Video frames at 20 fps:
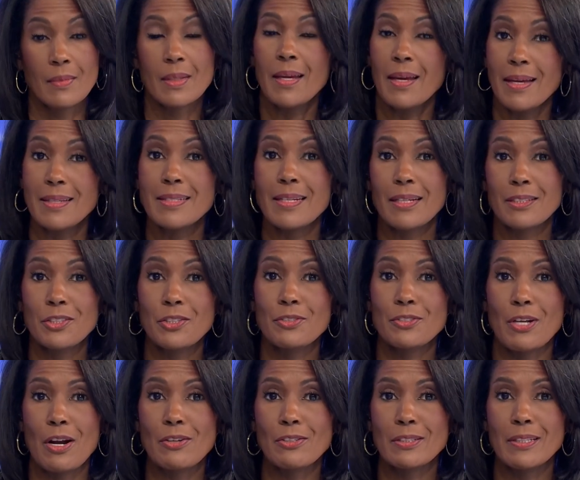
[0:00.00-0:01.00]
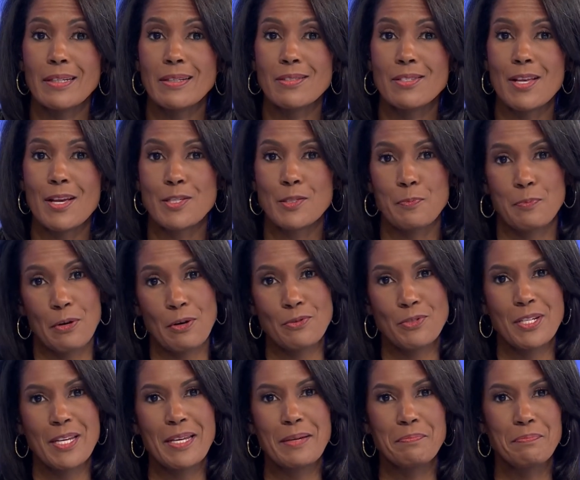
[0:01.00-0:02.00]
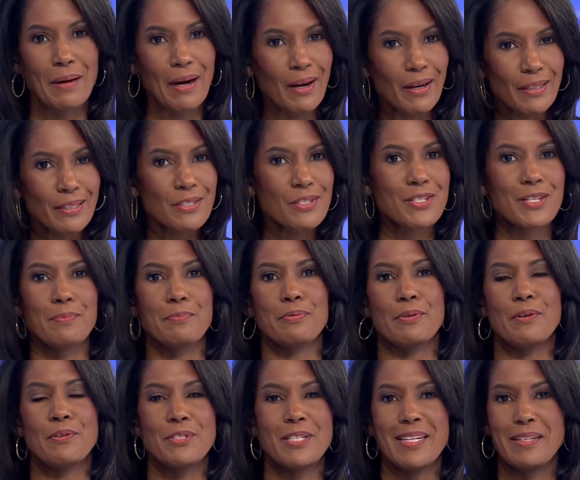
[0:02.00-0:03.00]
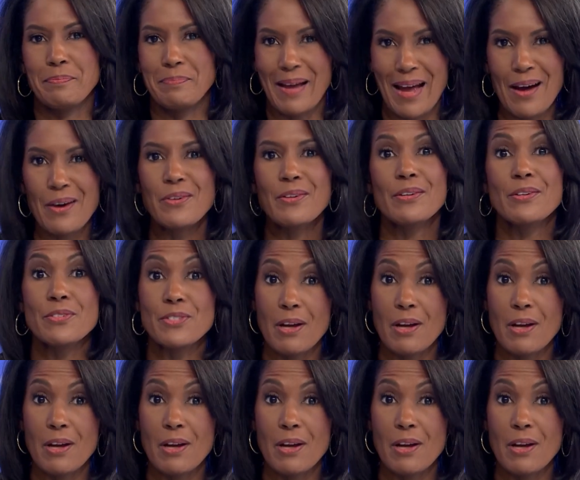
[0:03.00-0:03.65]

And Doctor Darling says protein bars and protein powders